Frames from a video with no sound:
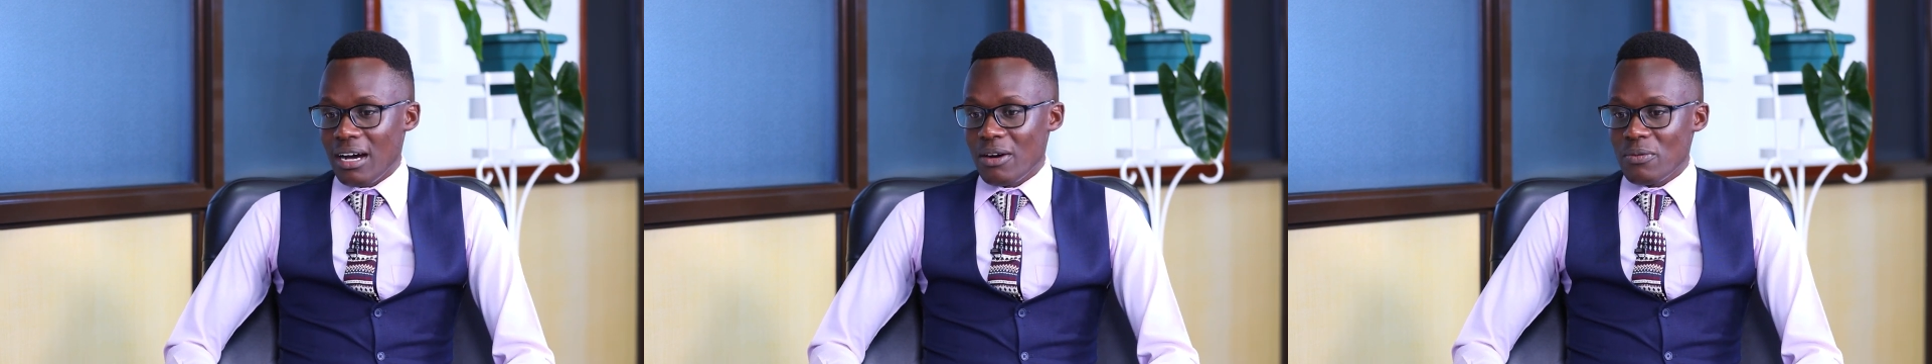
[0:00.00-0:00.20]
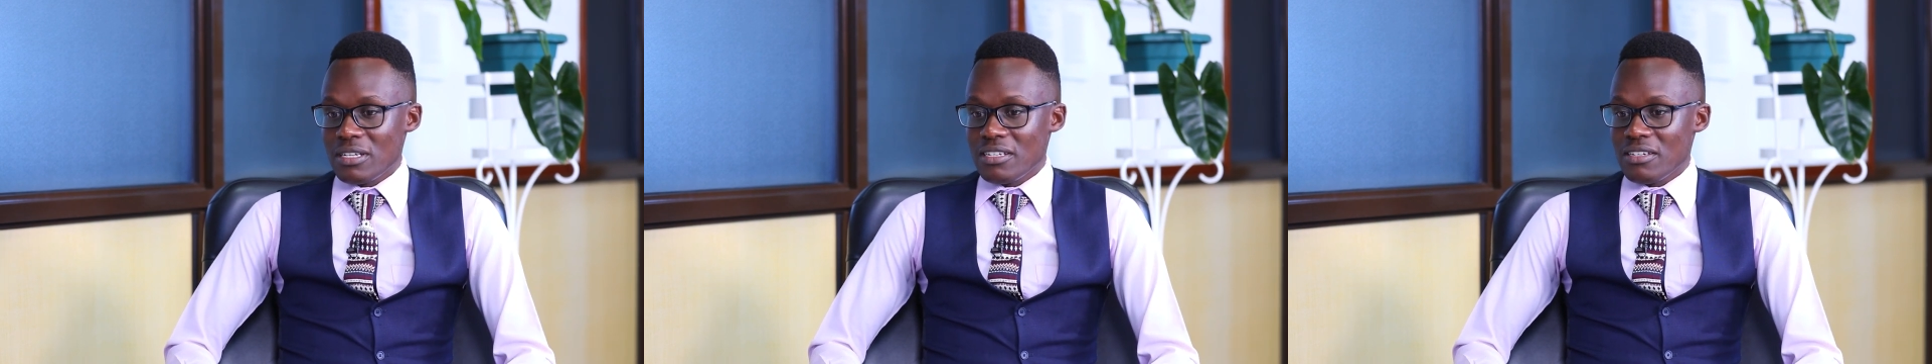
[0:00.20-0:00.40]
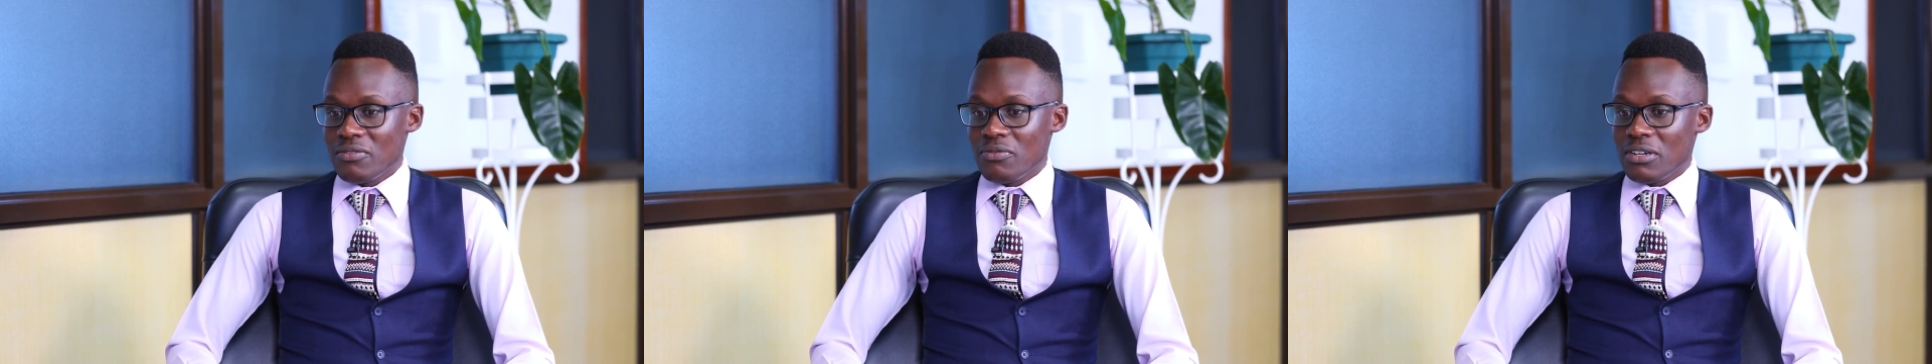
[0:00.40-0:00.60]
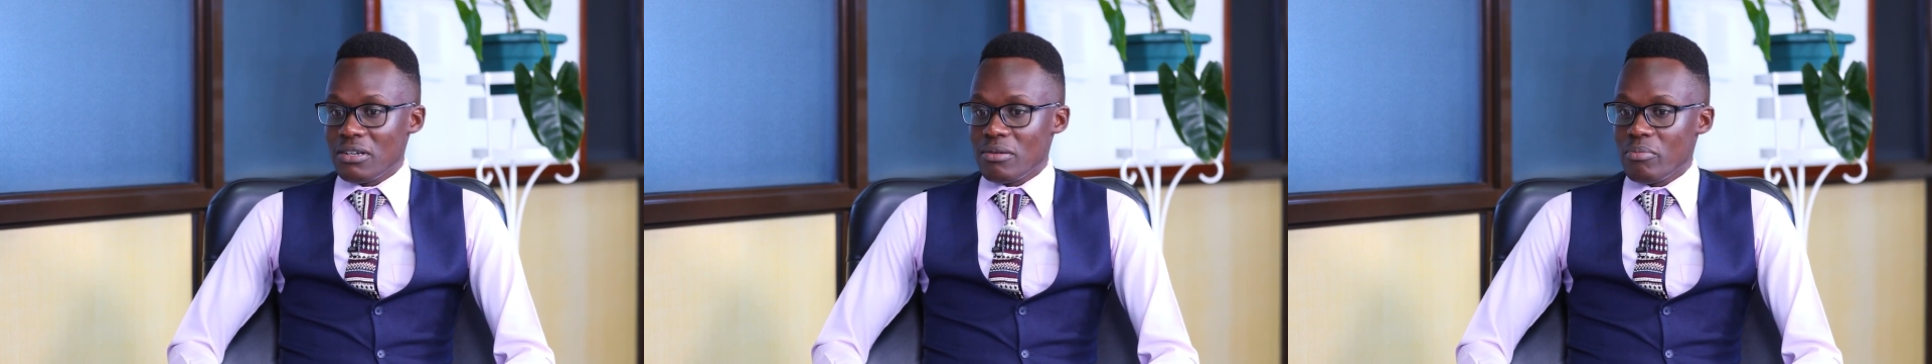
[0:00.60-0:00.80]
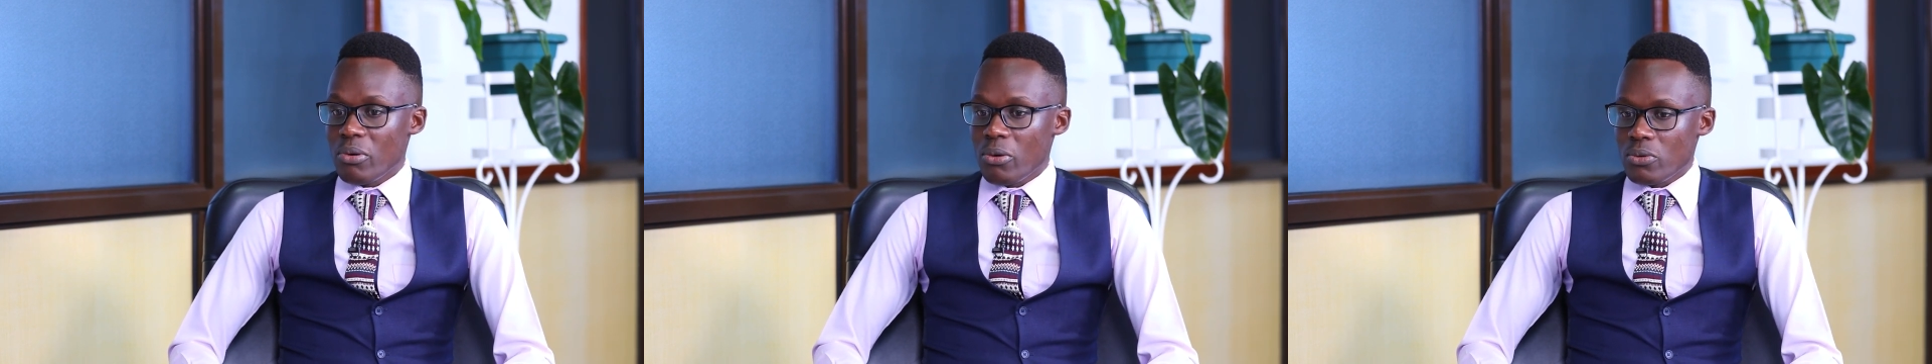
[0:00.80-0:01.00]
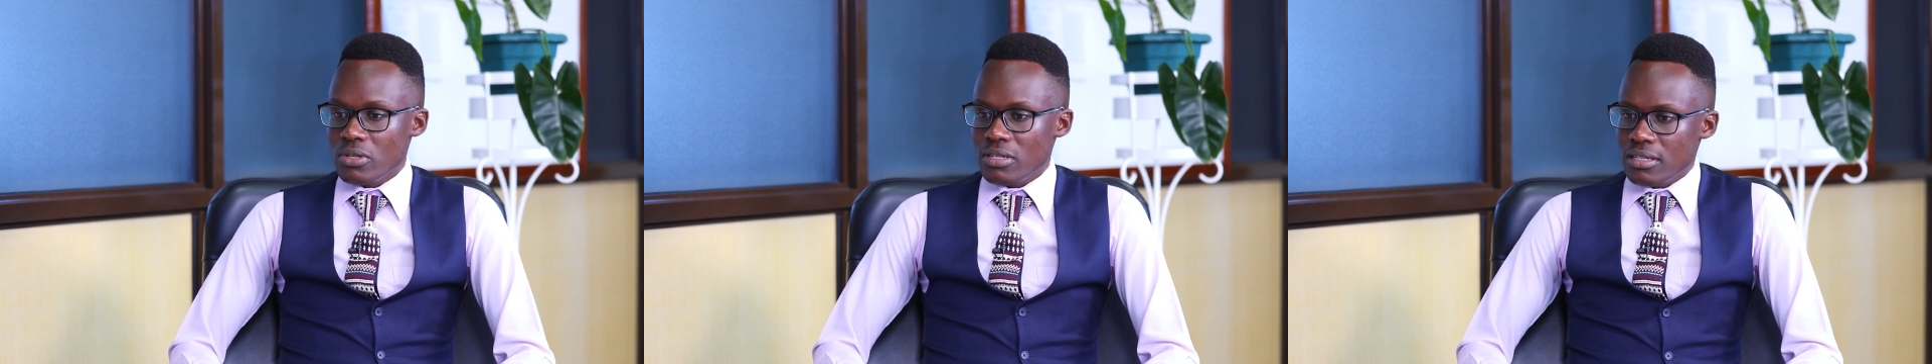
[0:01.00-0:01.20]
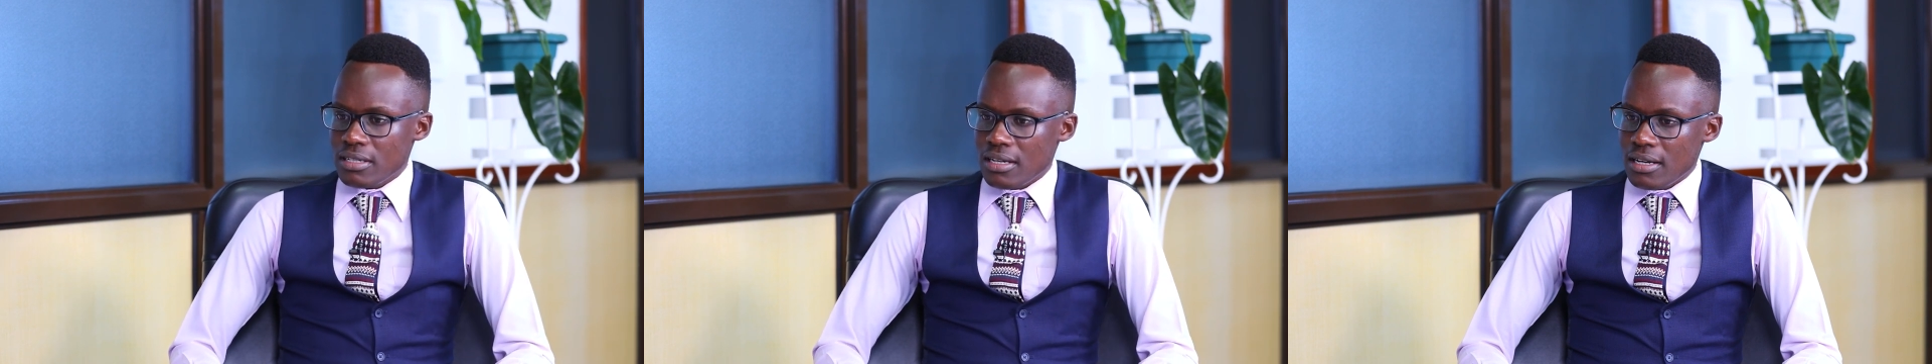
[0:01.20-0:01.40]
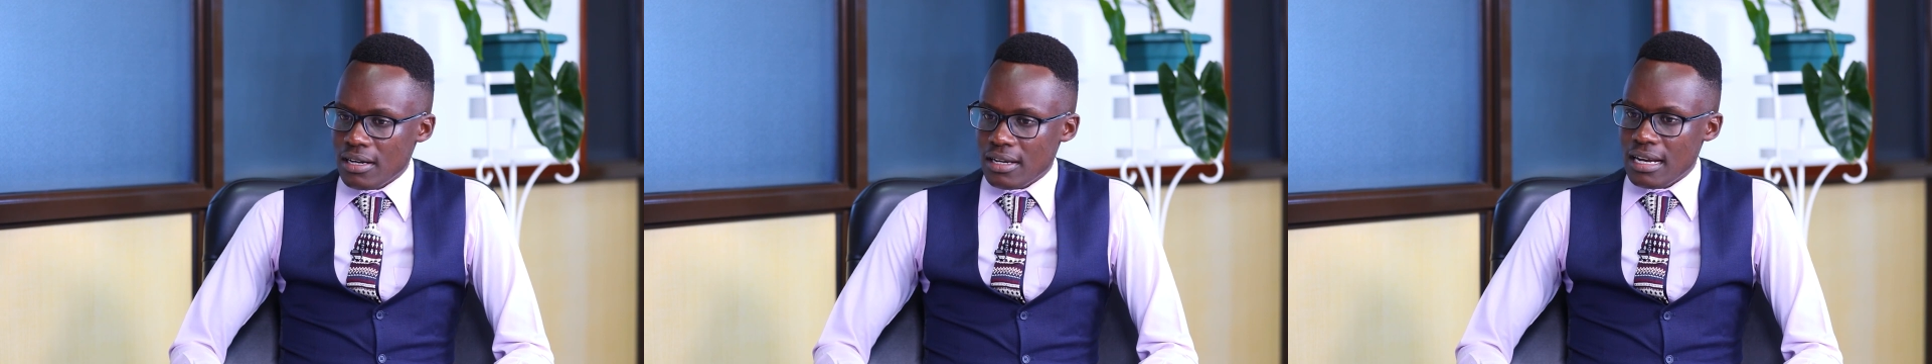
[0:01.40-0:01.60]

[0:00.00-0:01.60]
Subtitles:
which is very important.